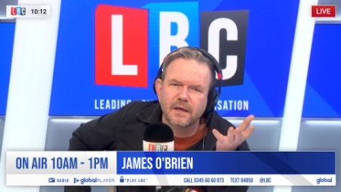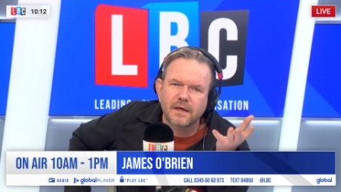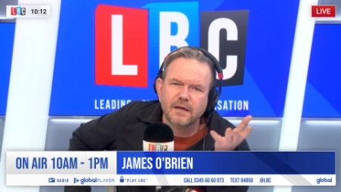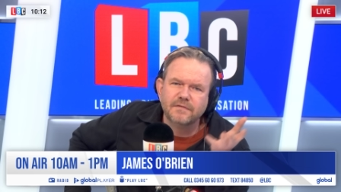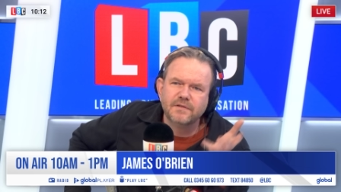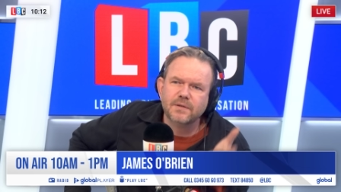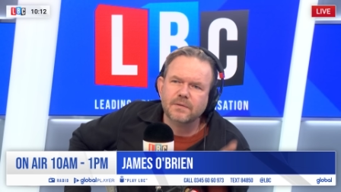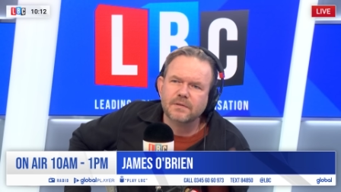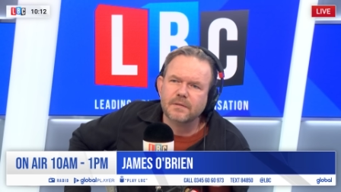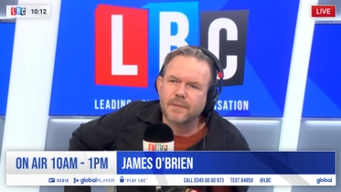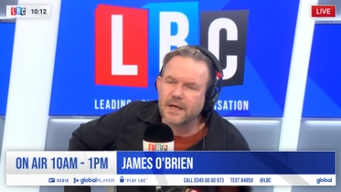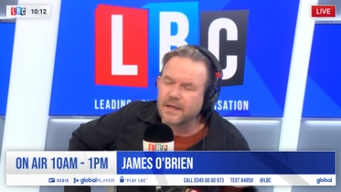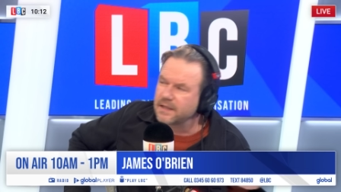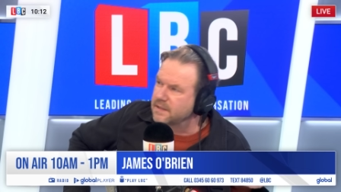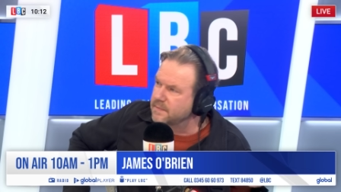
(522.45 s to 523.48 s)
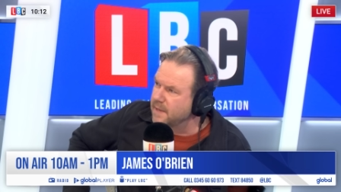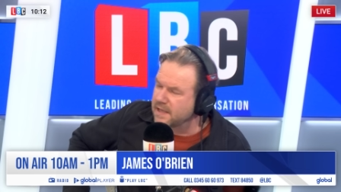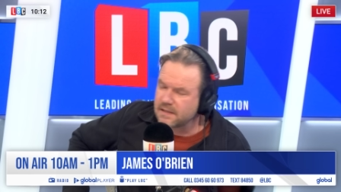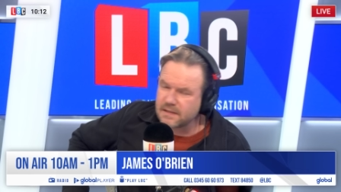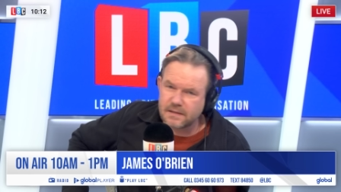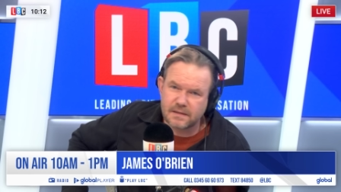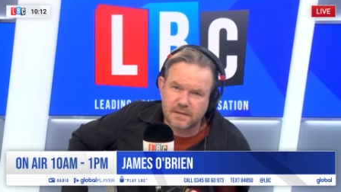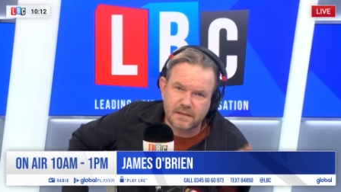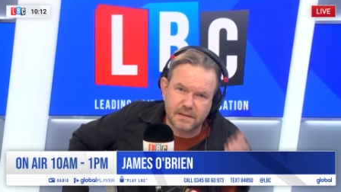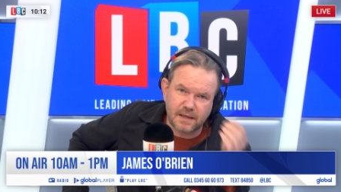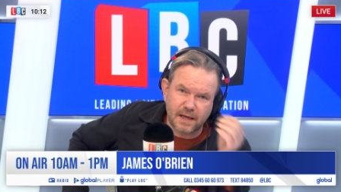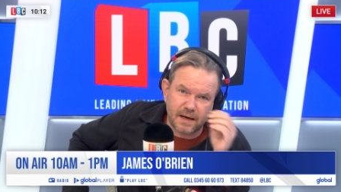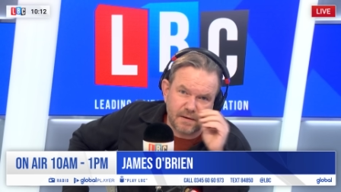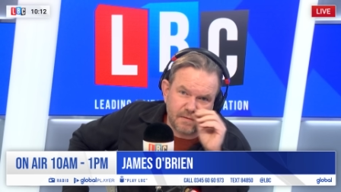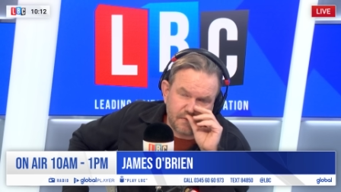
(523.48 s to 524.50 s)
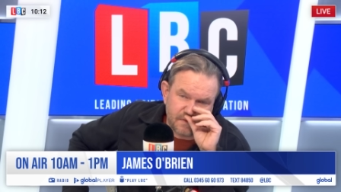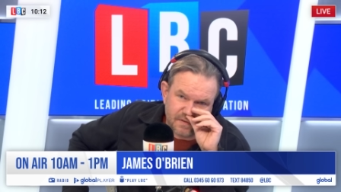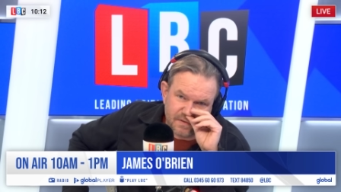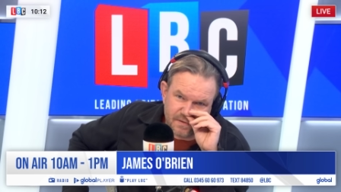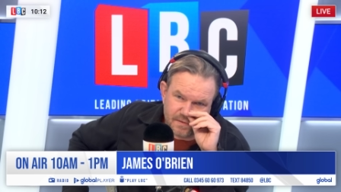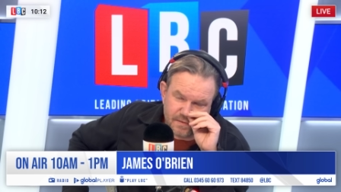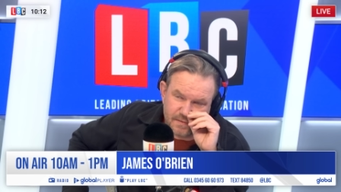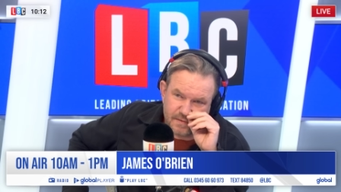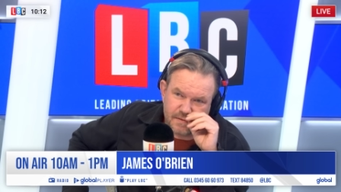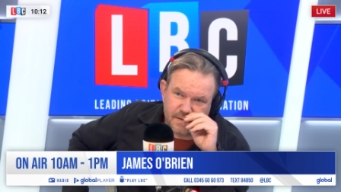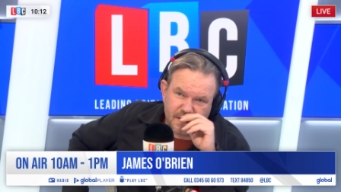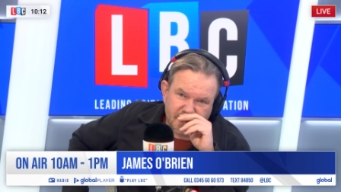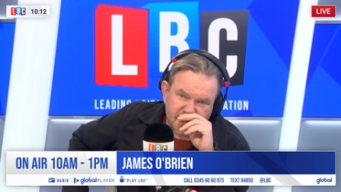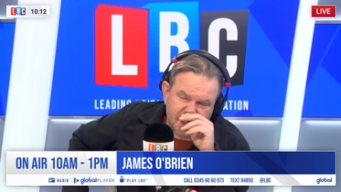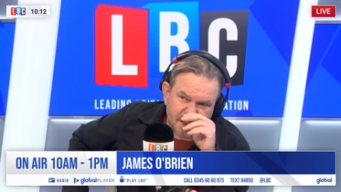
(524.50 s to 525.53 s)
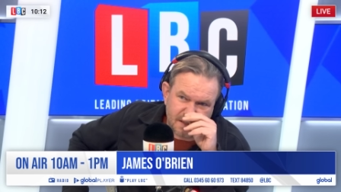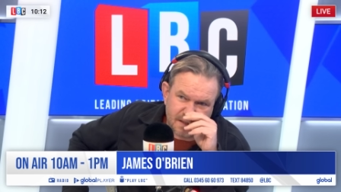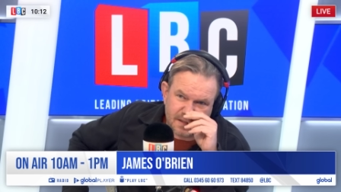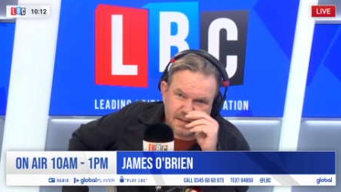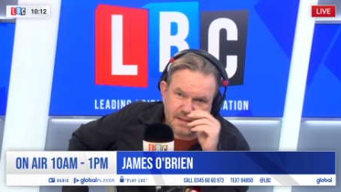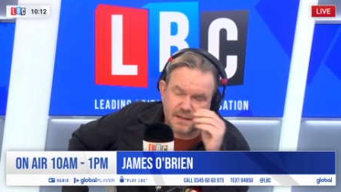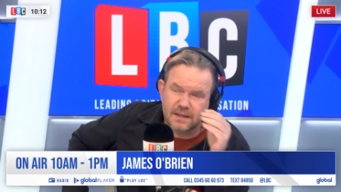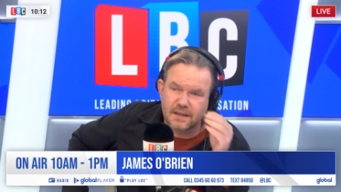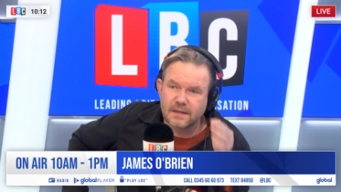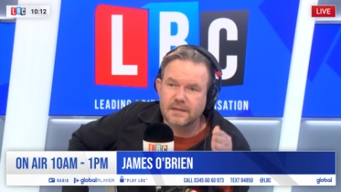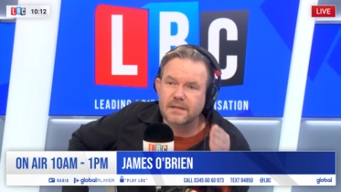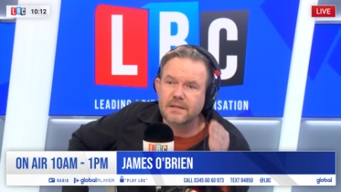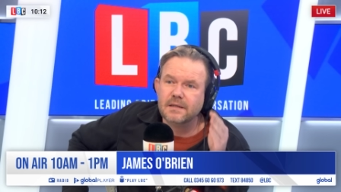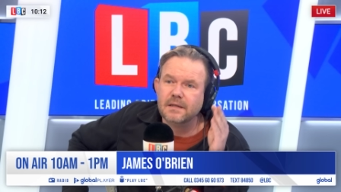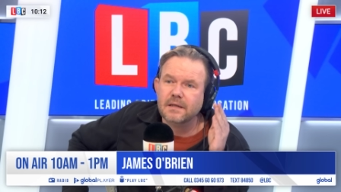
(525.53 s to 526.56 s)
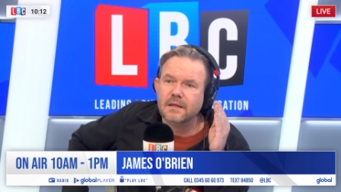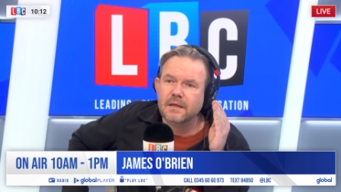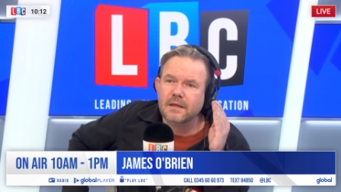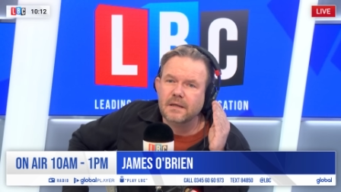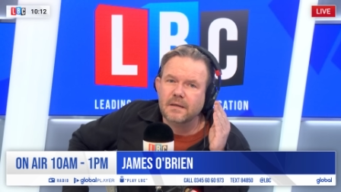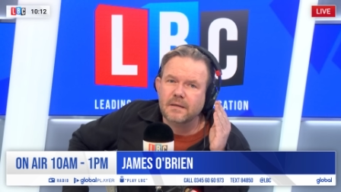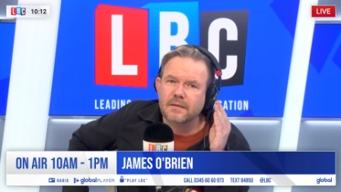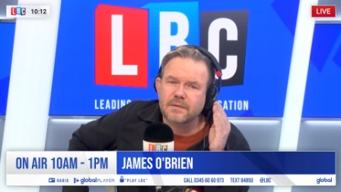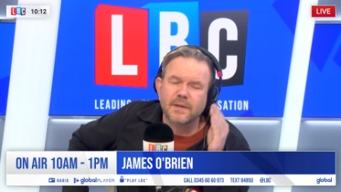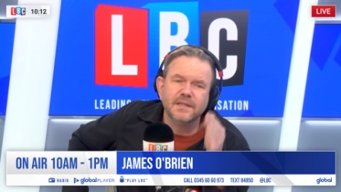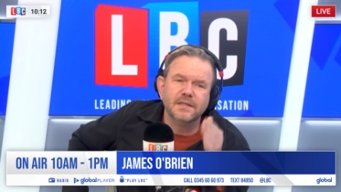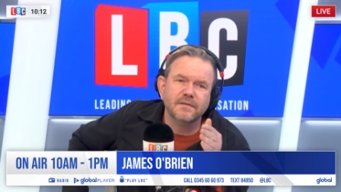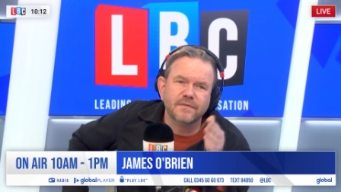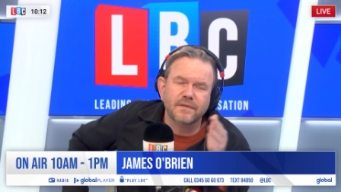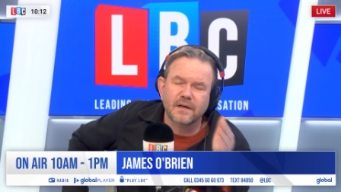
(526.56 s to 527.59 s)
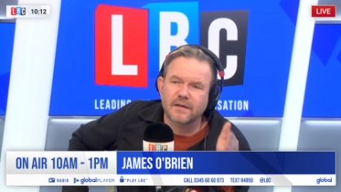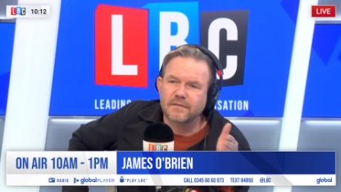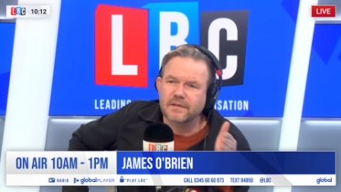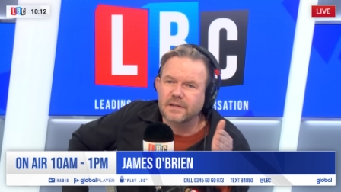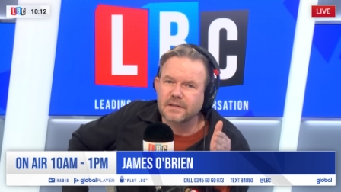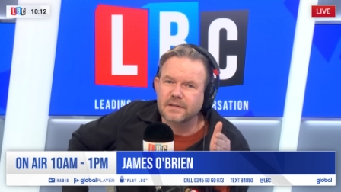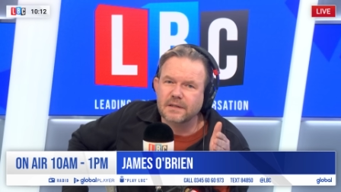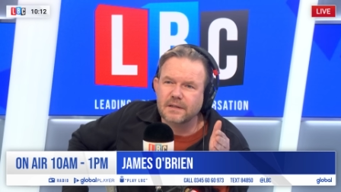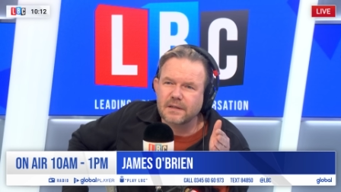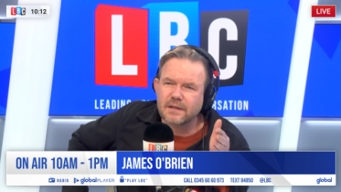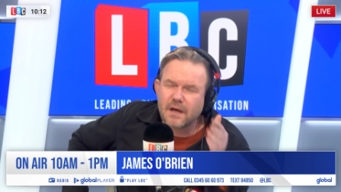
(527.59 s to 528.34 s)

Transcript: i've talked about these matters now for 30 years at least 25 years at least.